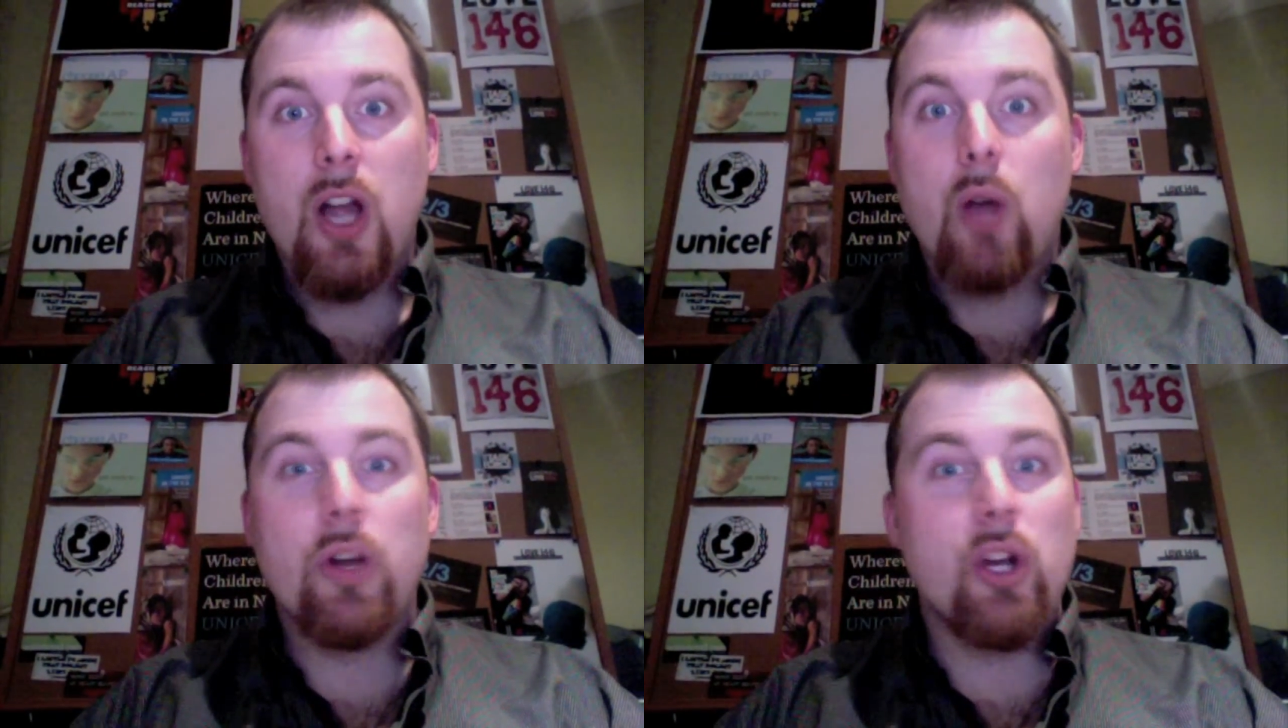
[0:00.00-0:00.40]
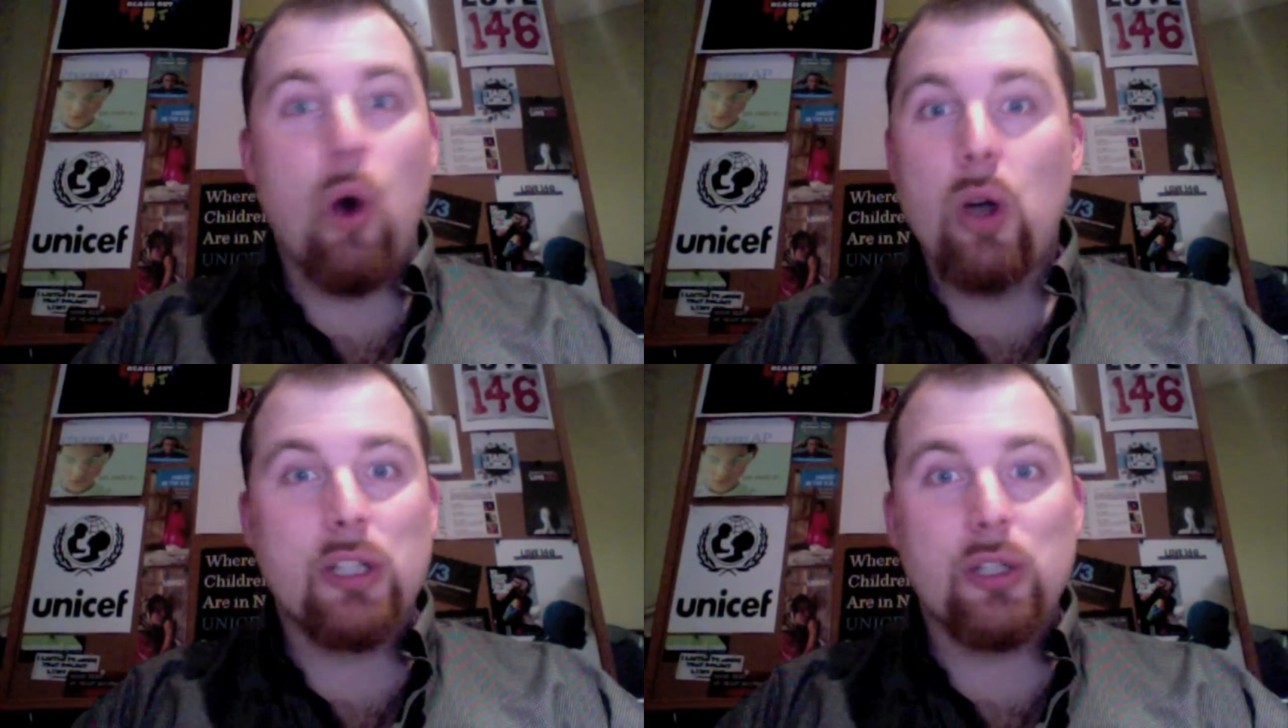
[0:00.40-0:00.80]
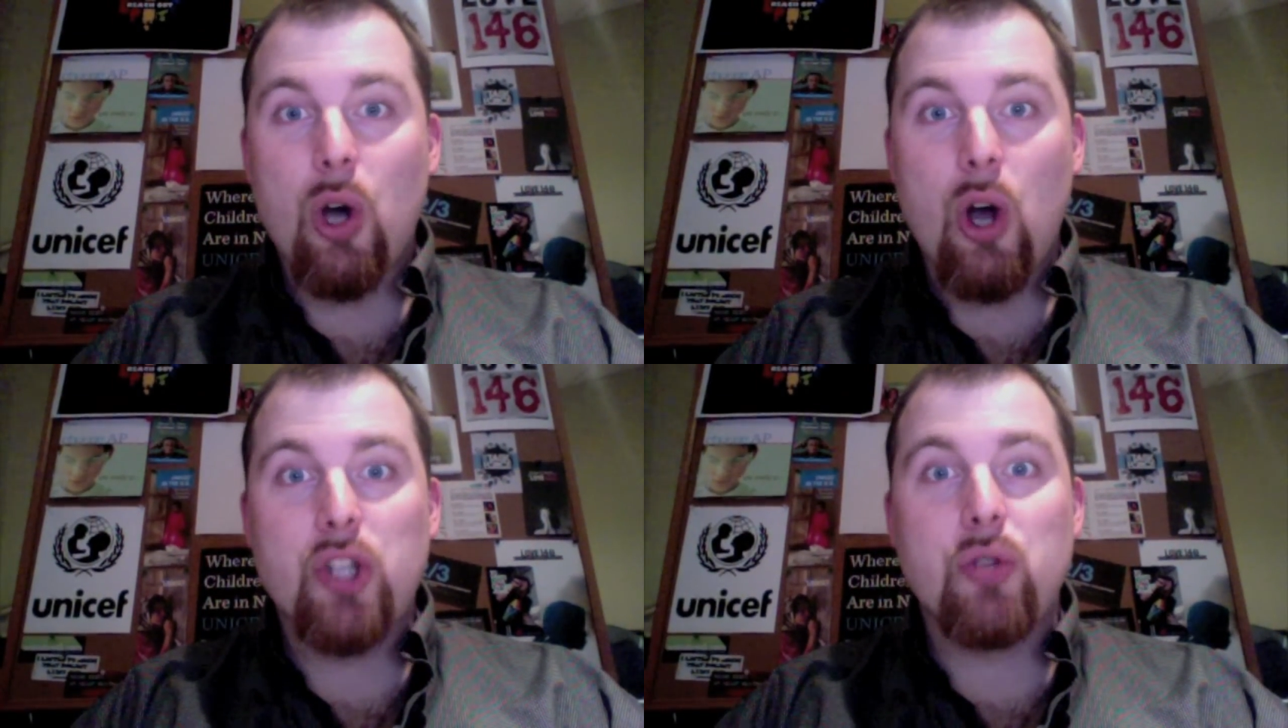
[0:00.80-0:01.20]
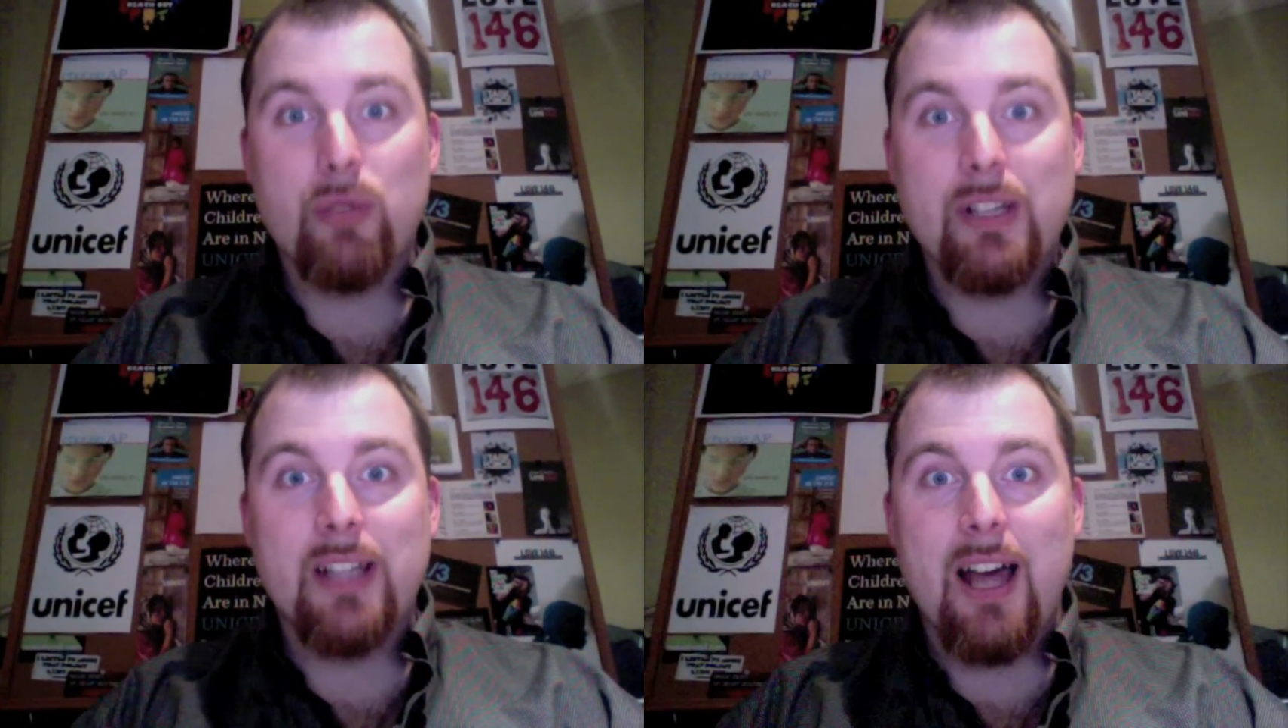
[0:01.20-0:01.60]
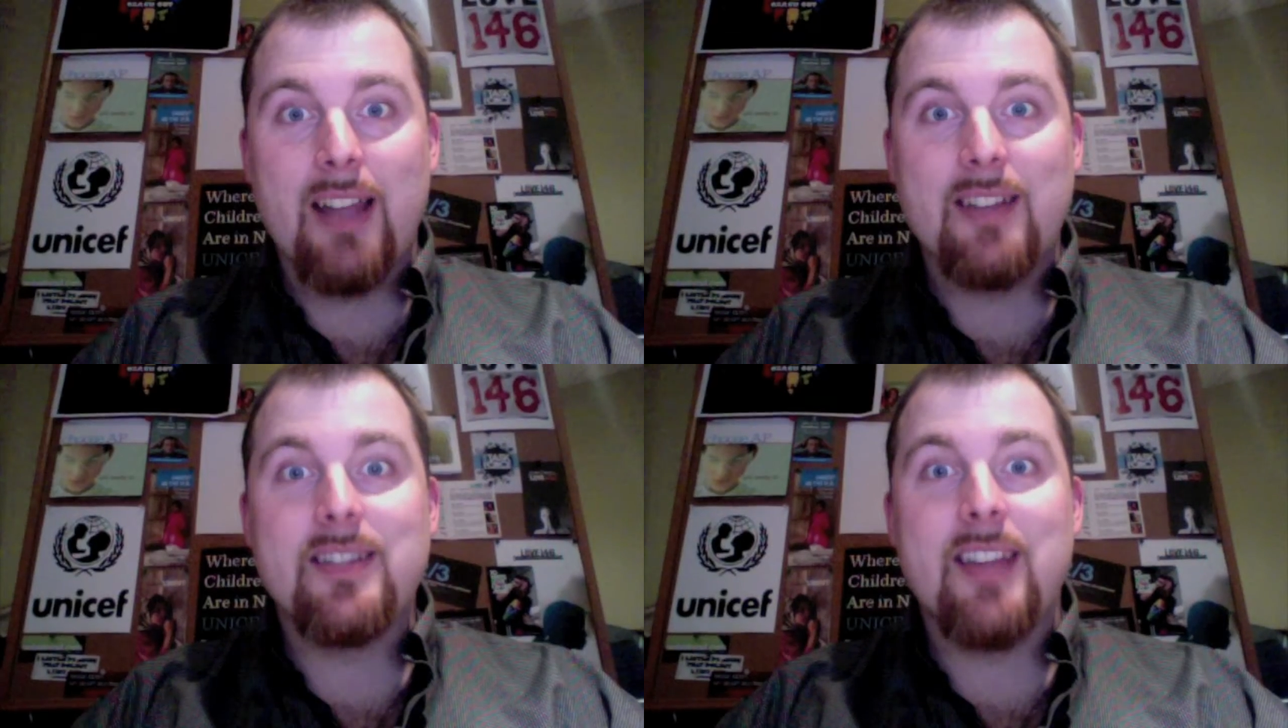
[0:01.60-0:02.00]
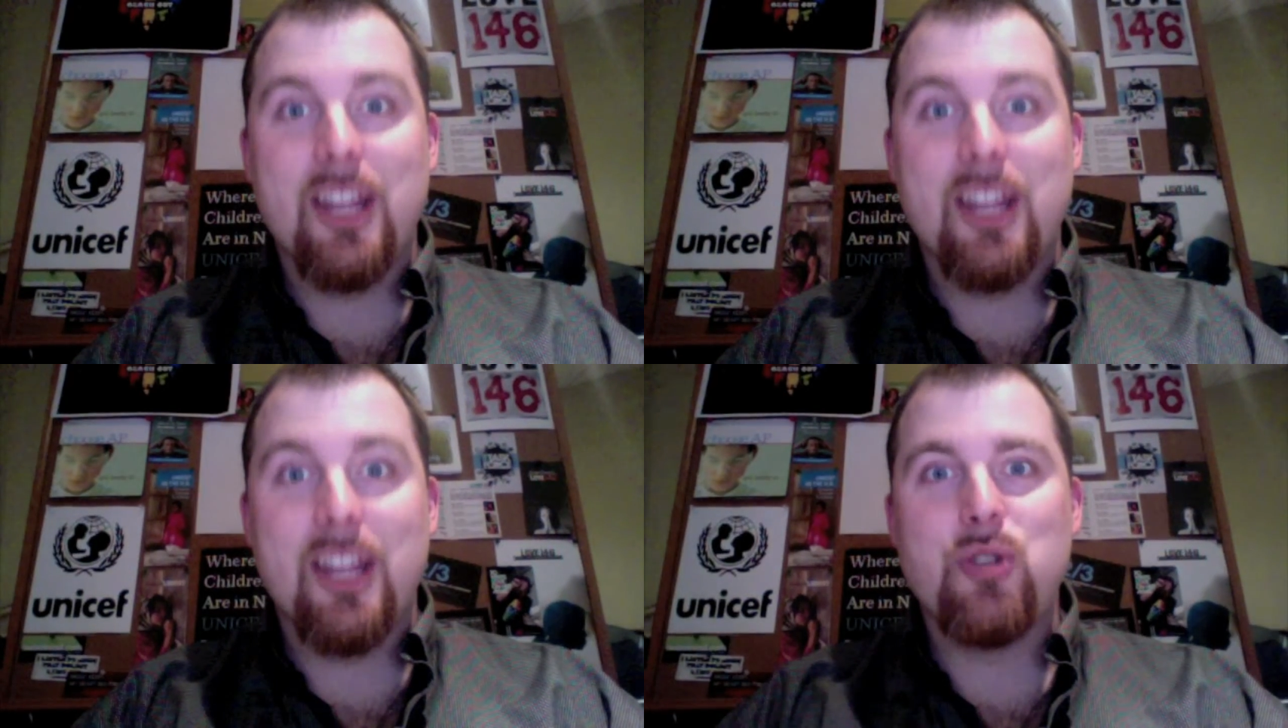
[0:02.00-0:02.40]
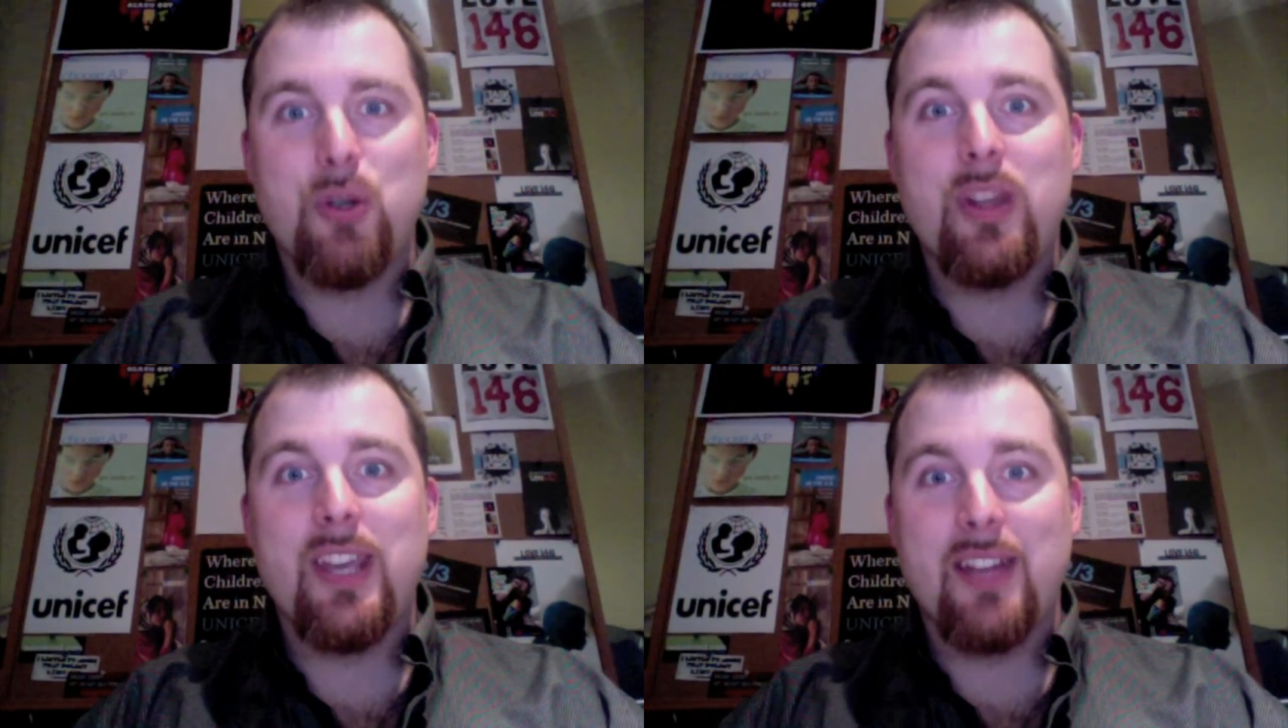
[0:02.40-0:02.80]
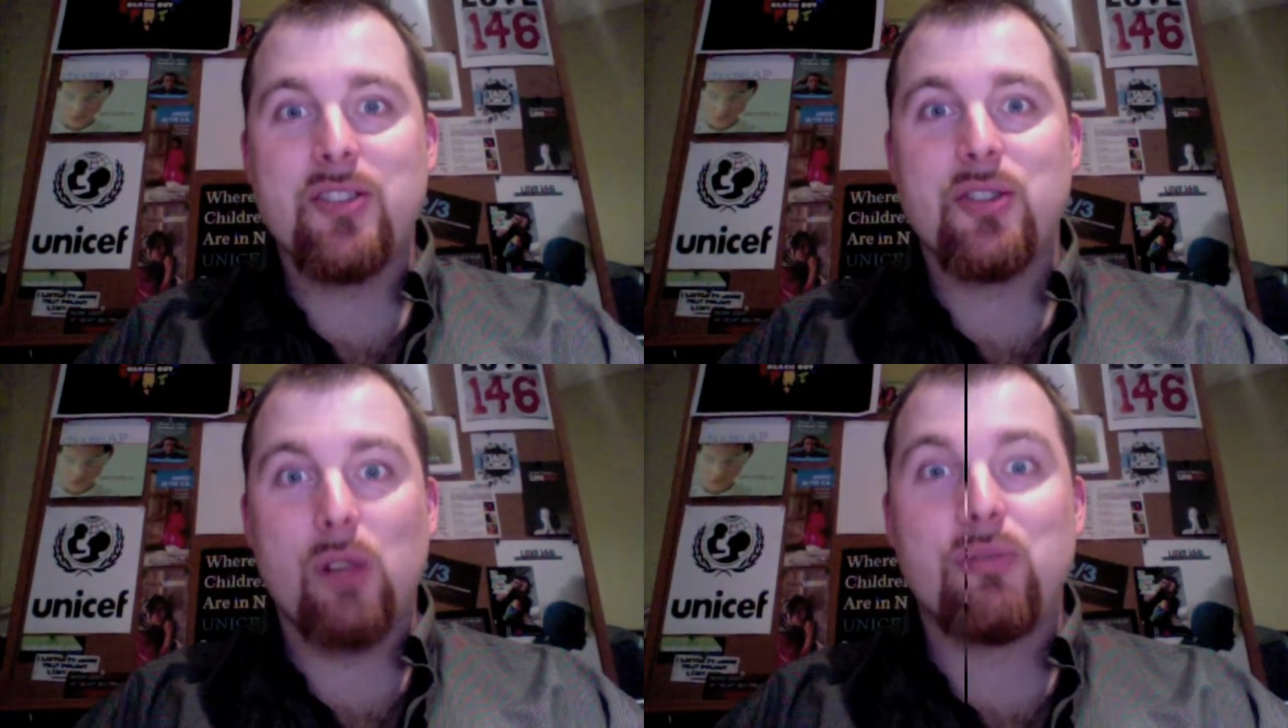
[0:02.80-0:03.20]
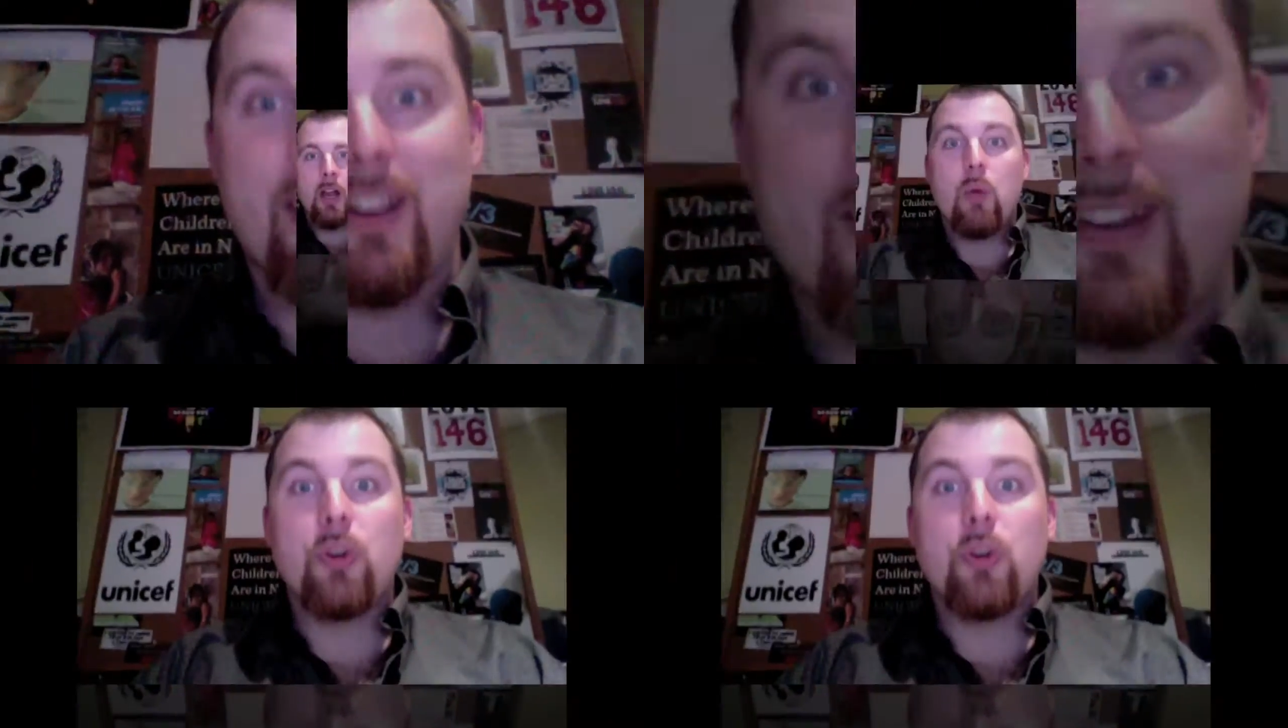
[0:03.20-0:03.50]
when all along you realized that you knew the answer already.